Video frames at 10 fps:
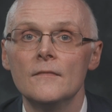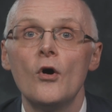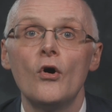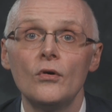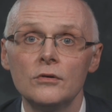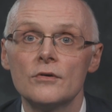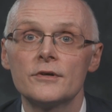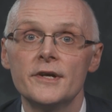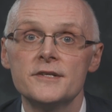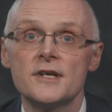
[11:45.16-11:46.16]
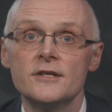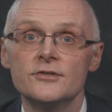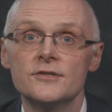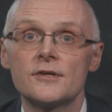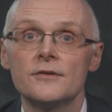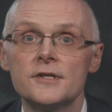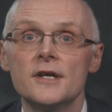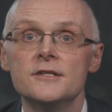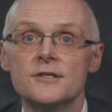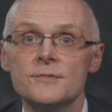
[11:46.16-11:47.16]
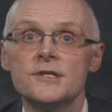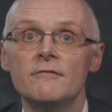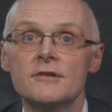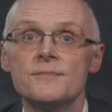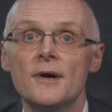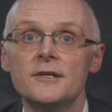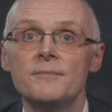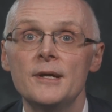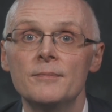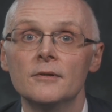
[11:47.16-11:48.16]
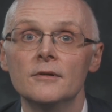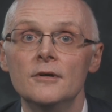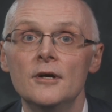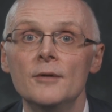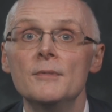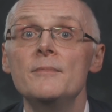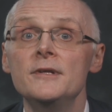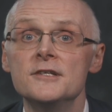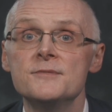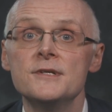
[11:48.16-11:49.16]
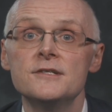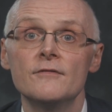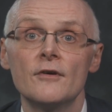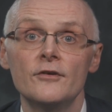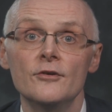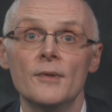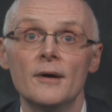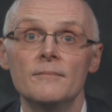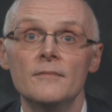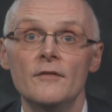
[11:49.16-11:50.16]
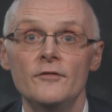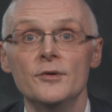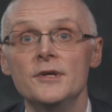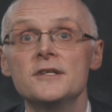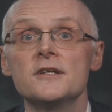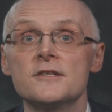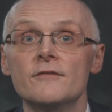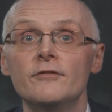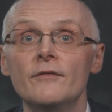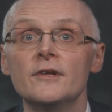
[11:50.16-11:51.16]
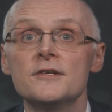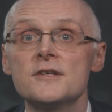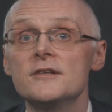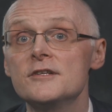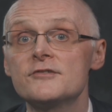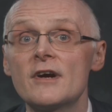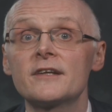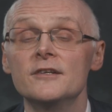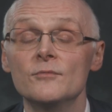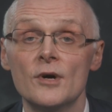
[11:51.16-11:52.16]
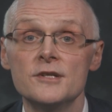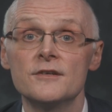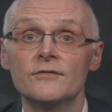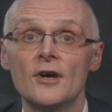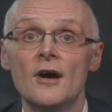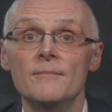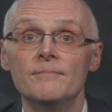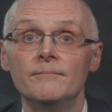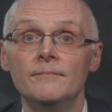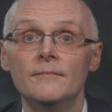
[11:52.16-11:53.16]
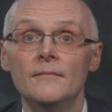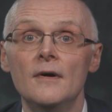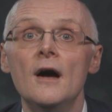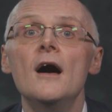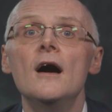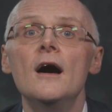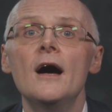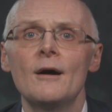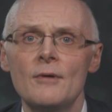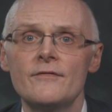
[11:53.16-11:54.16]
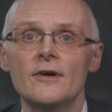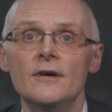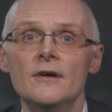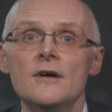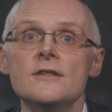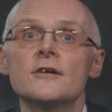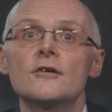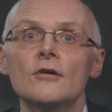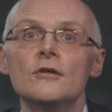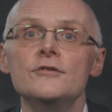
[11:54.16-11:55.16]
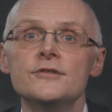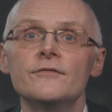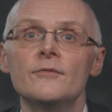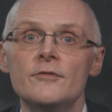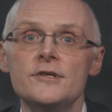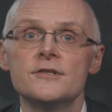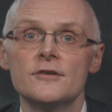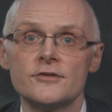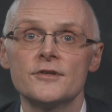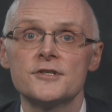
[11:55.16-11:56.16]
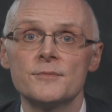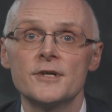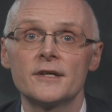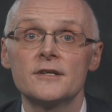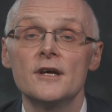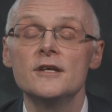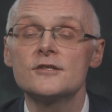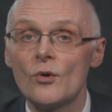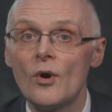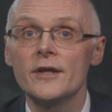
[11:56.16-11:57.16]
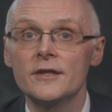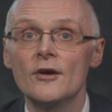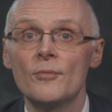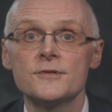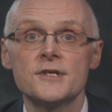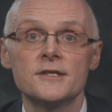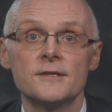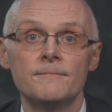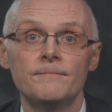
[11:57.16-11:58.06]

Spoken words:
All organisations contain some serious-minded people who may be dismissive of humour, viewing it as a frivolous and distracting waste of time. However, the conclusion from research on the subject is quite the opposite.